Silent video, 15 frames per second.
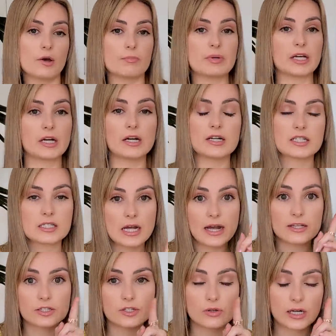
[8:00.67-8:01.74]
Because
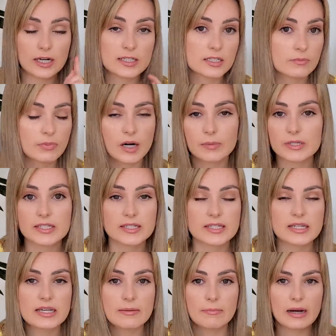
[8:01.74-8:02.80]
as you guys can probably
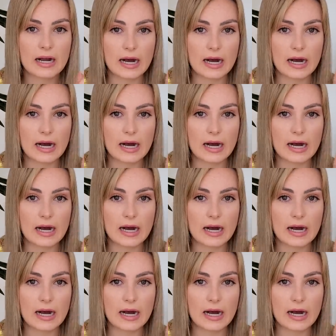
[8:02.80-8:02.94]
see, my